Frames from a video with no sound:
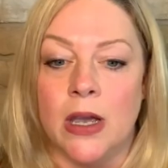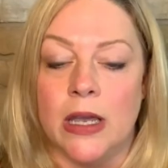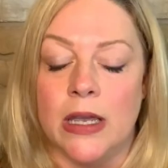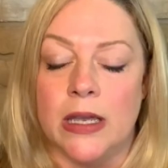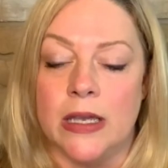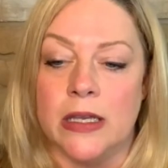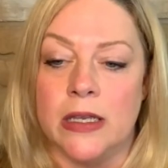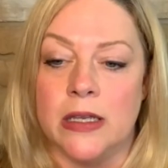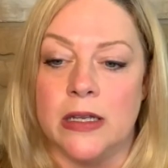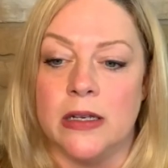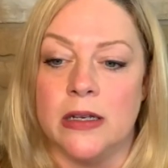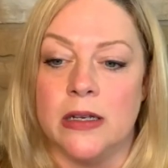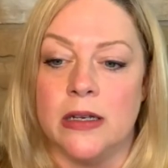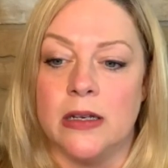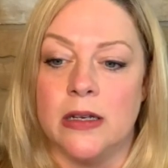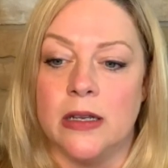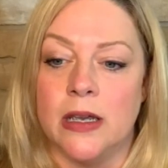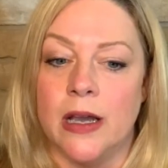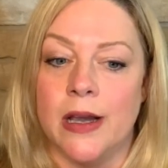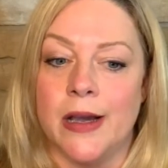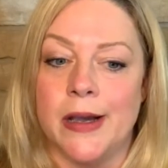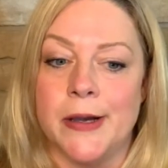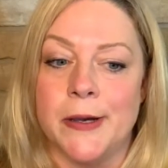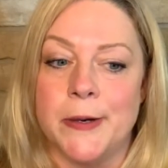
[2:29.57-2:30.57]
And
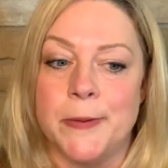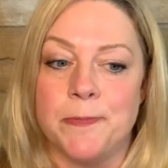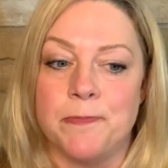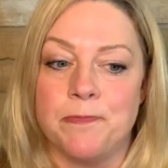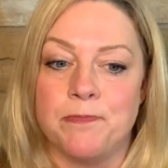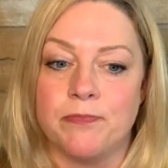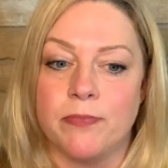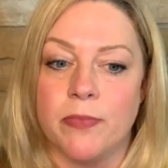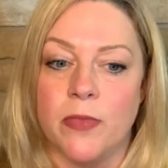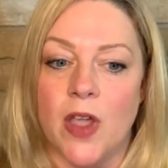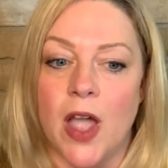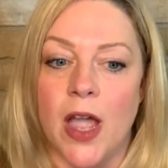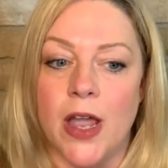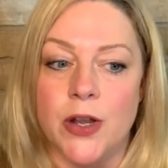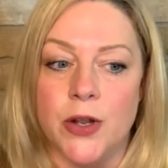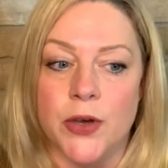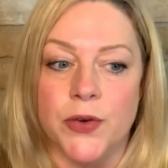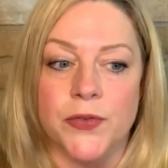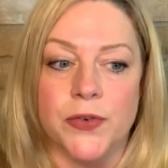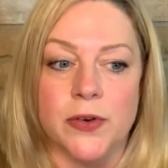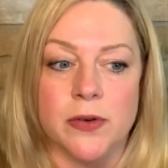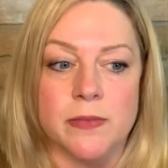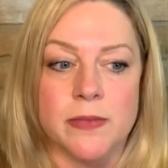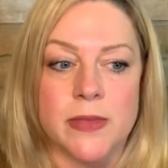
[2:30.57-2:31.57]
I
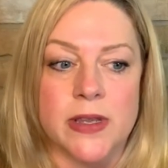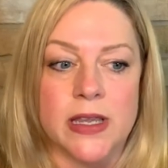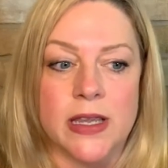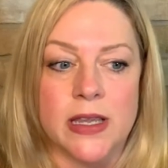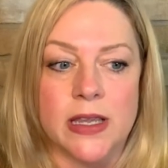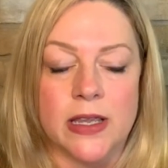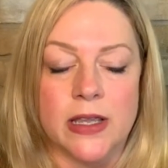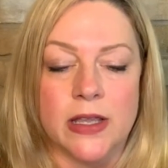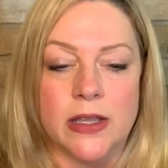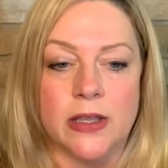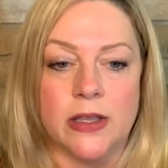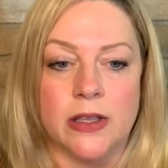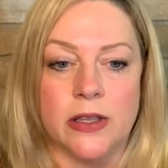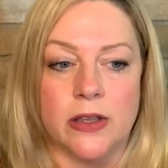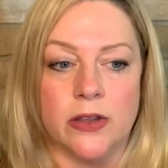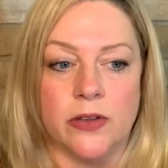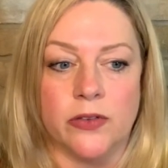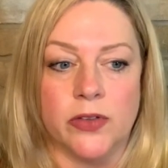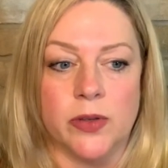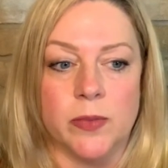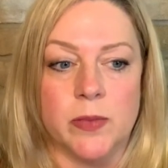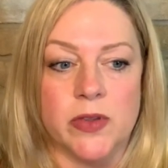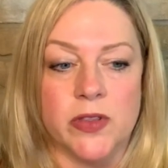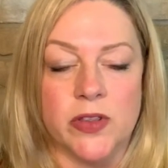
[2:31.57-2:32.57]
know for me,
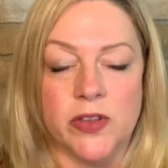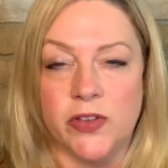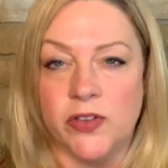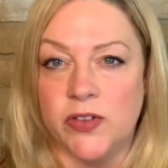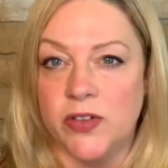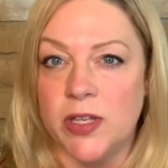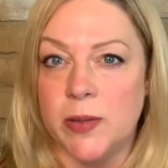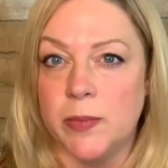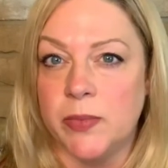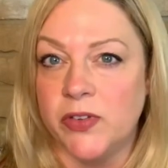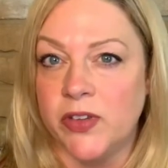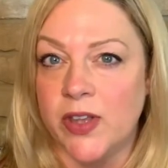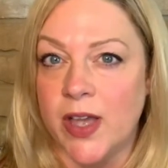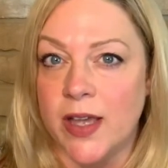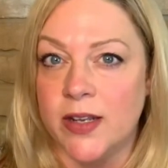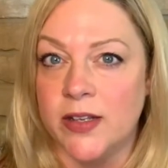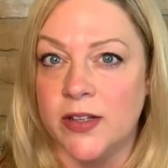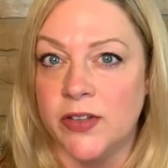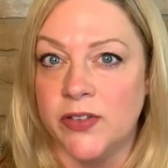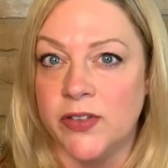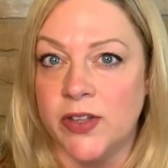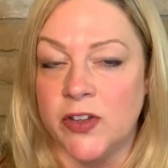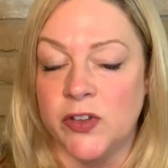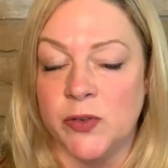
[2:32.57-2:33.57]
some of this deep
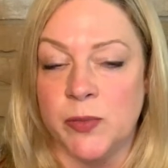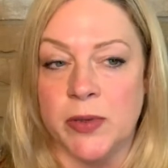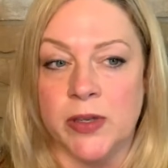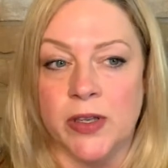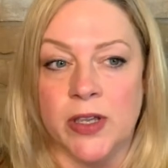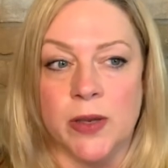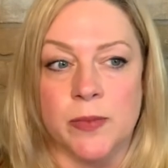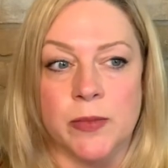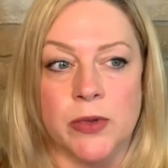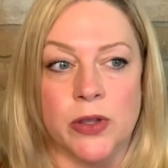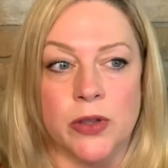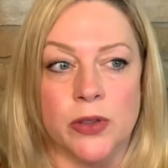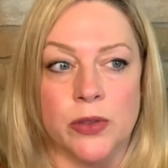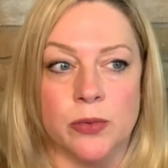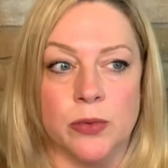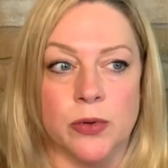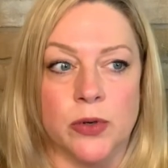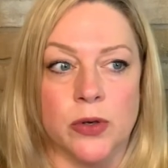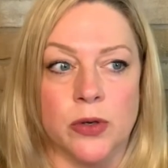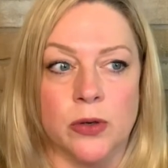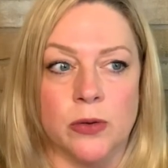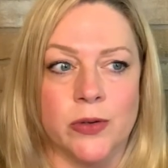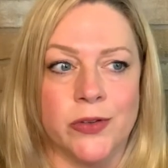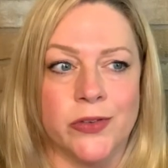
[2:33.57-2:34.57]
sadness that's been coming
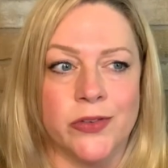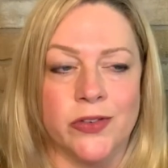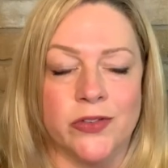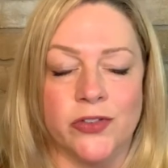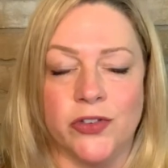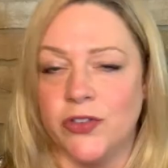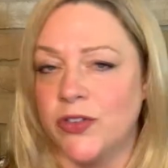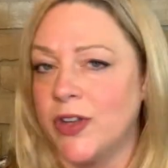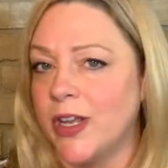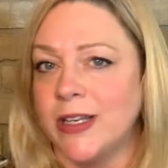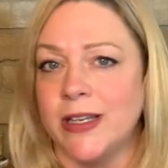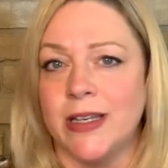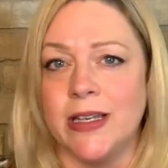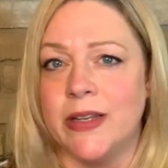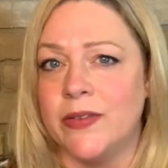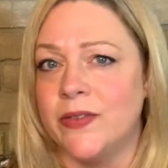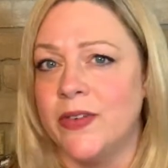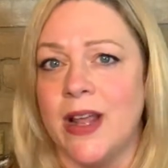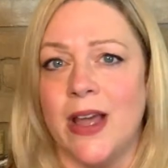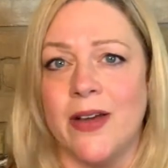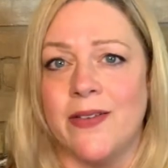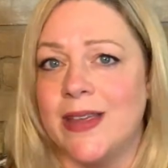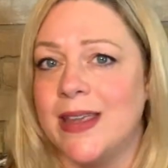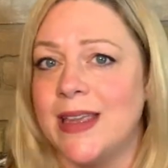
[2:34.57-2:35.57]
through is just, I didn't
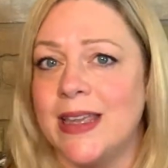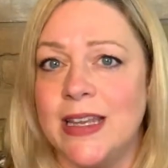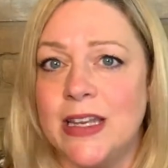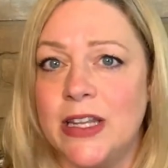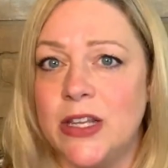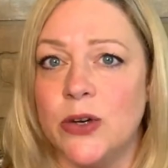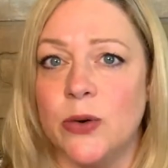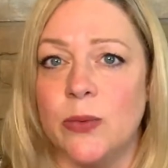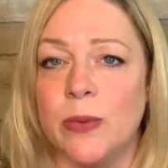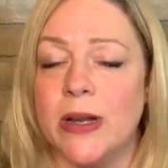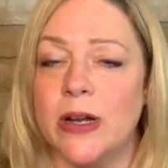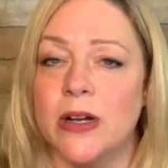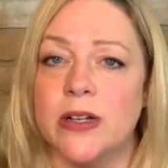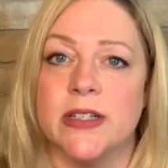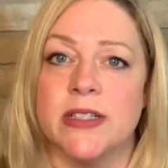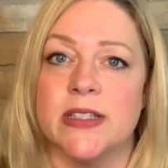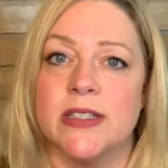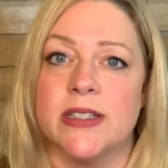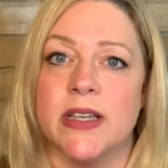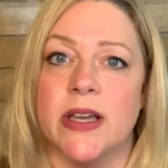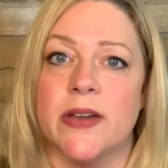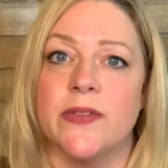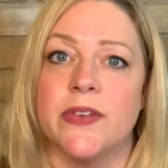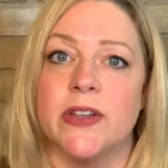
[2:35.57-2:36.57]
even have any
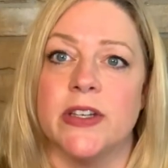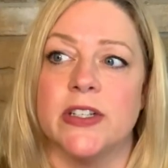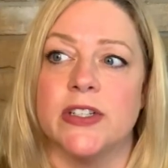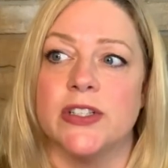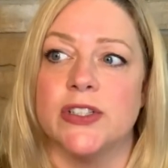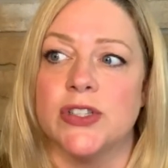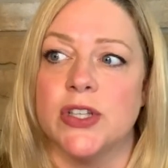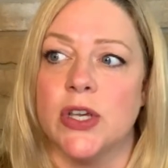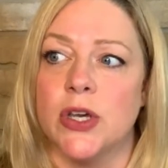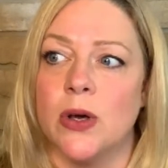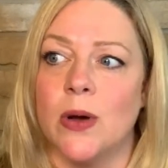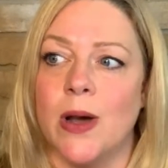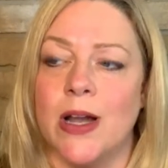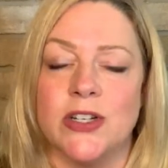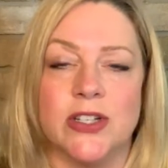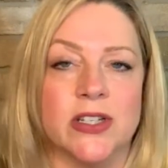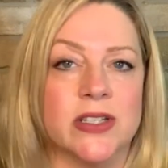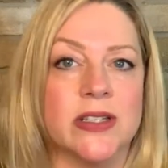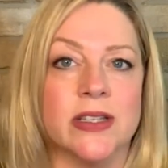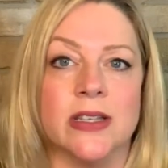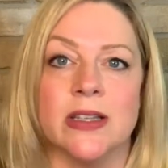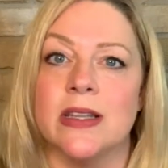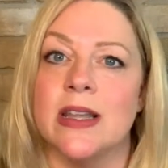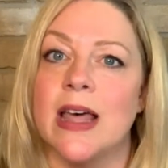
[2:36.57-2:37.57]
awareness of it. So I
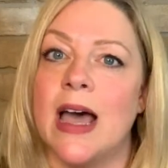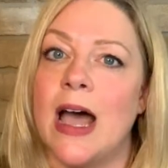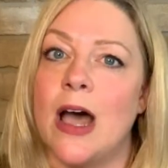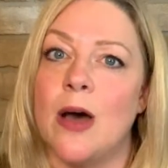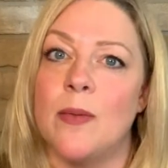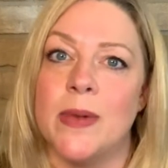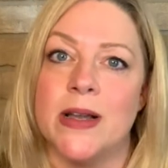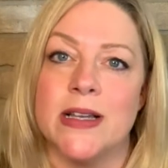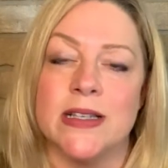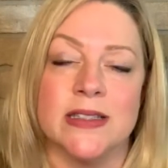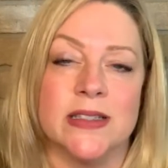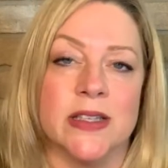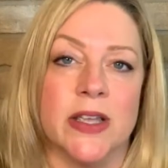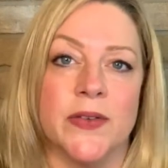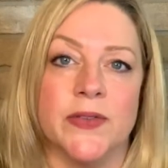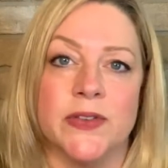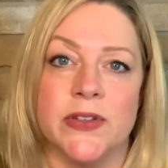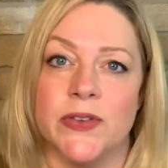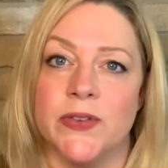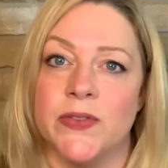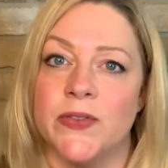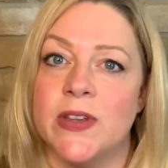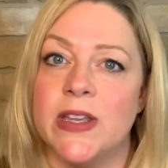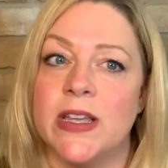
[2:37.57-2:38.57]
just allow myself
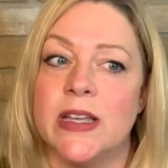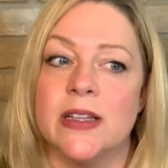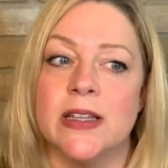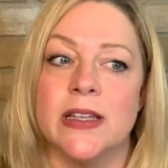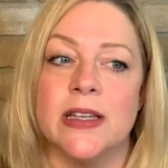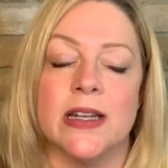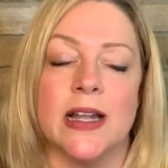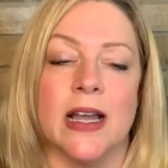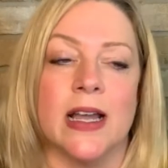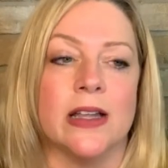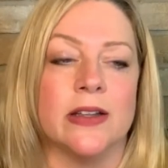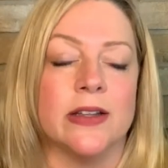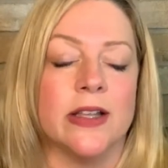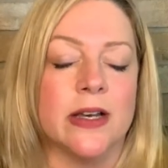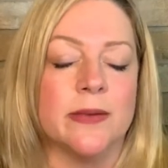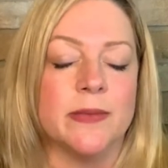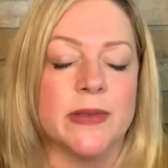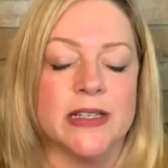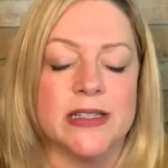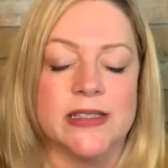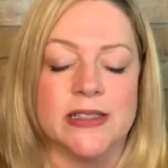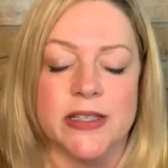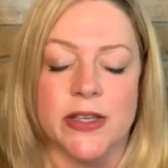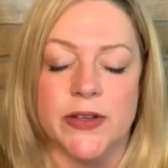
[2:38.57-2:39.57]
to feel it. I allow
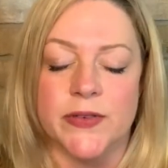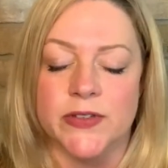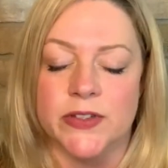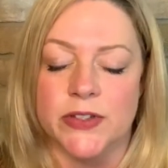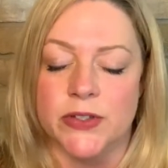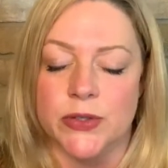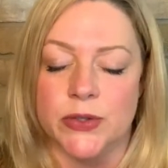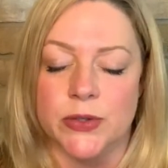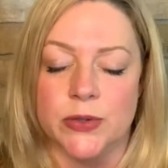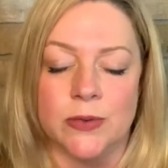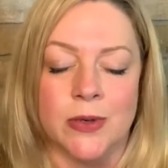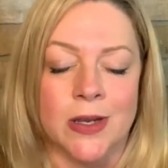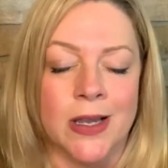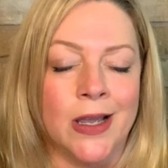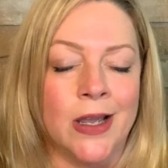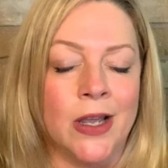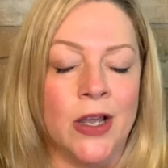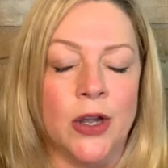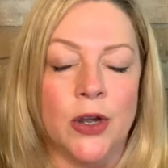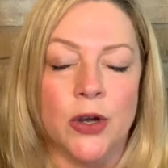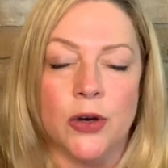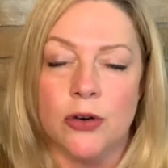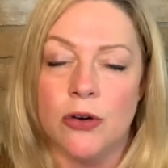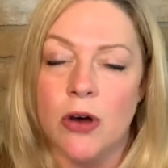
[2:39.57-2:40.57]
myself to
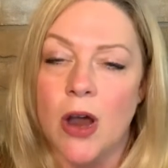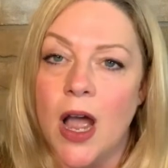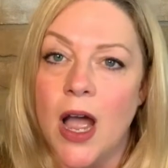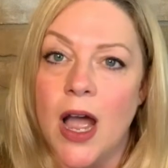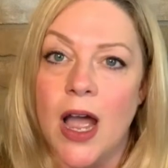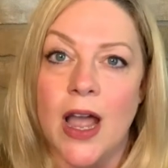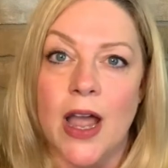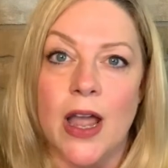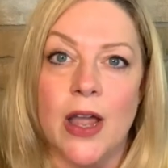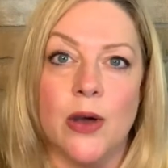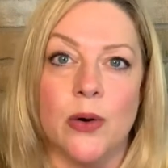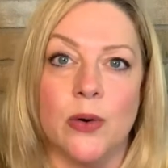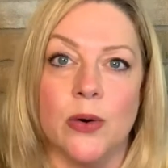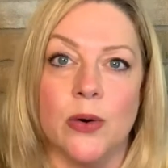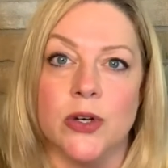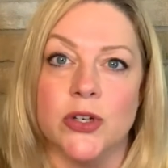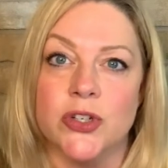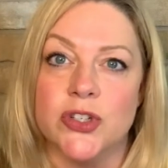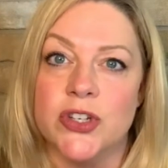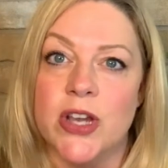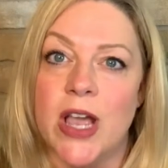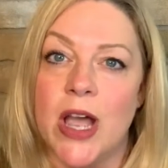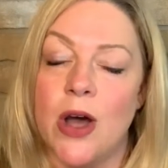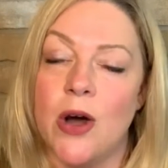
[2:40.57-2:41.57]
cry or
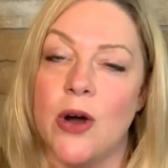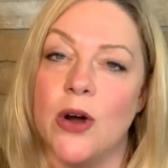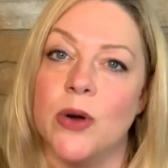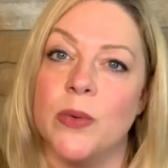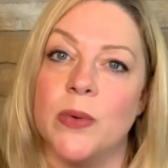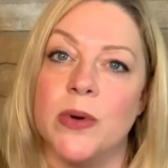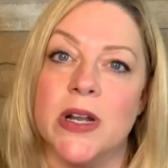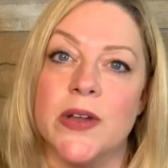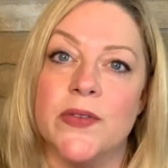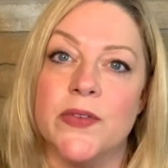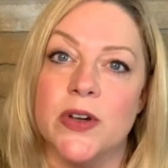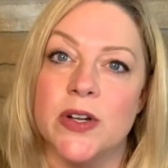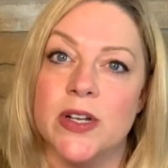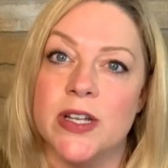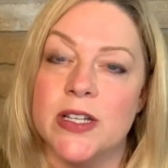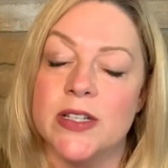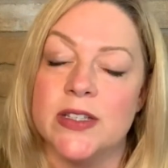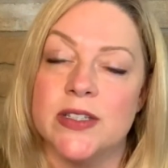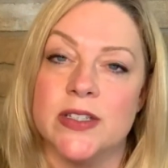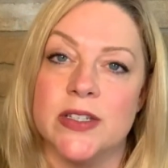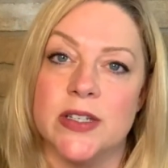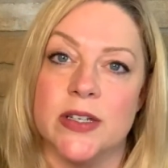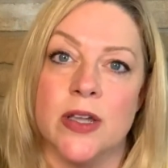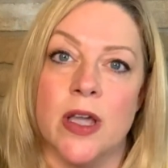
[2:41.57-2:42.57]
shout or whatever
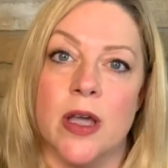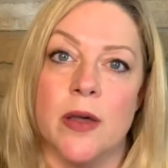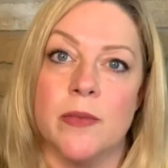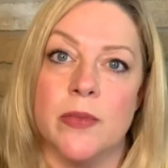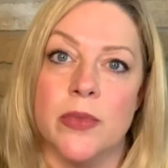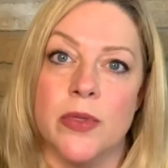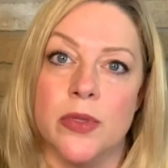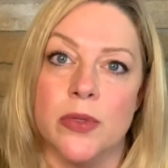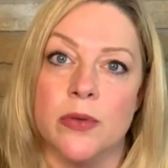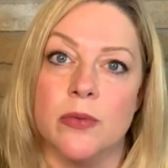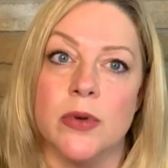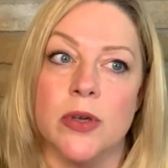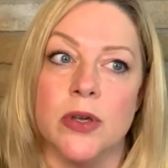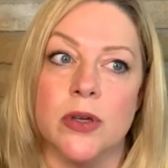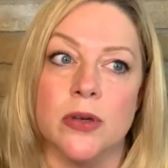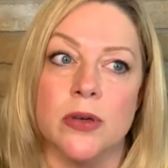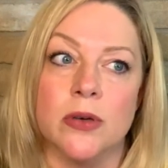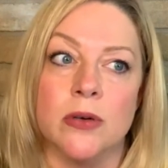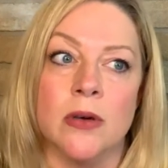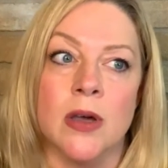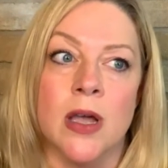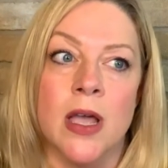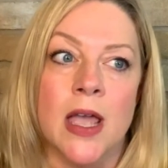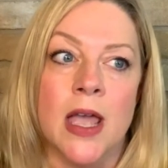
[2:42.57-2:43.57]
needs to come
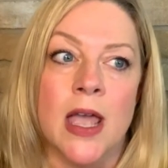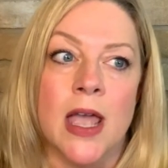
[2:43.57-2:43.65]
through.